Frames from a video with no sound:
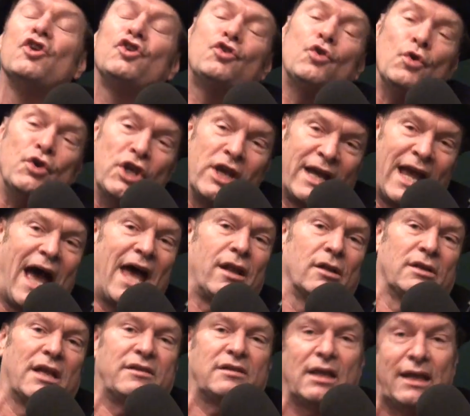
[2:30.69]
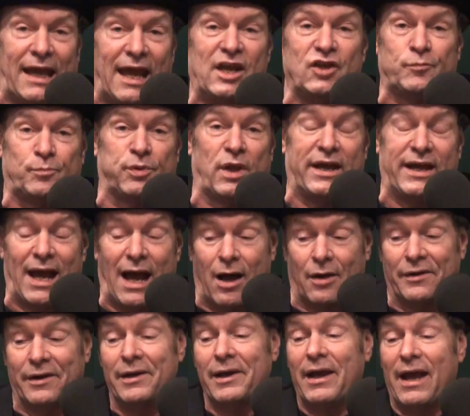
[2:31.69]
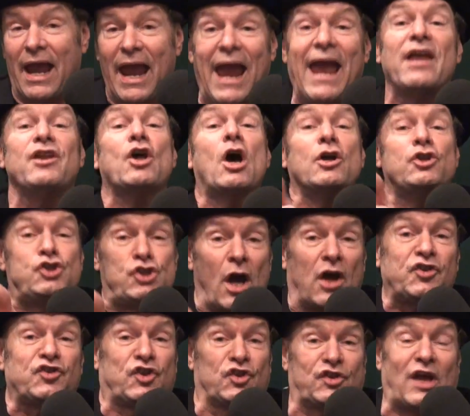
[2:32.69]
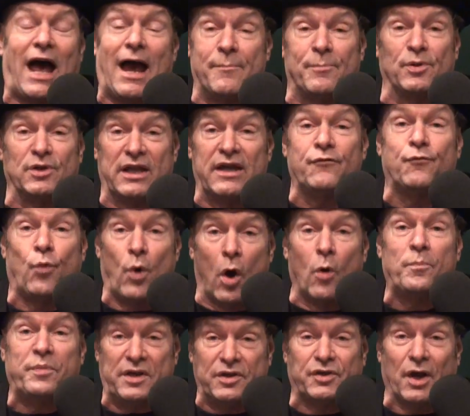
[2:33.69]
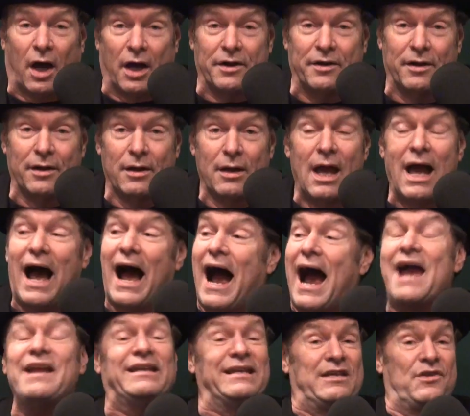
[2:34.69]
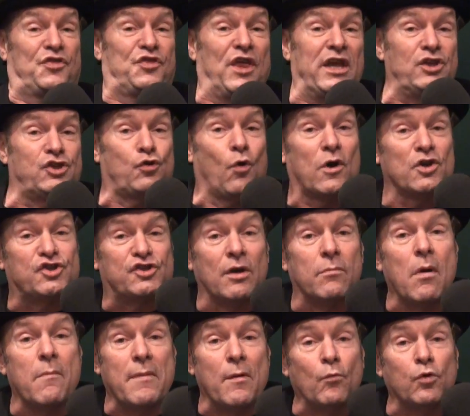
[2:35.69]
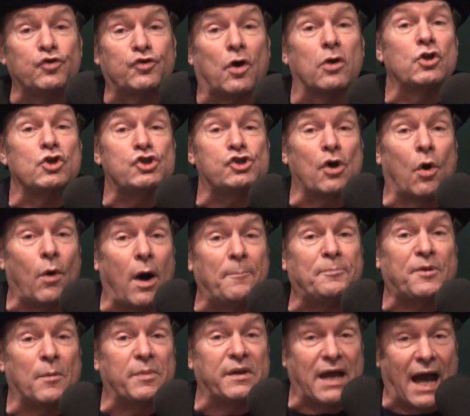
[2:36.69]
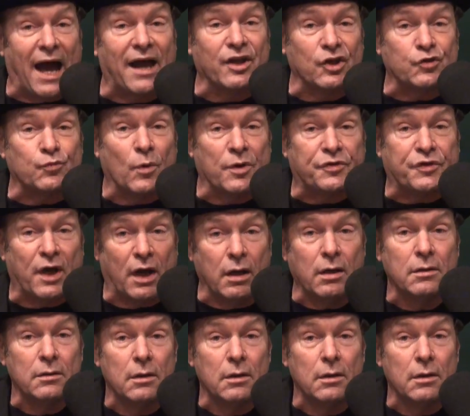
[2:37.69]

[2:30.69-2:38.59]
So you got to let the case play out. And justice, I believe, will be done. I didn't think George Zimmerman was going to show up, to be honest with you.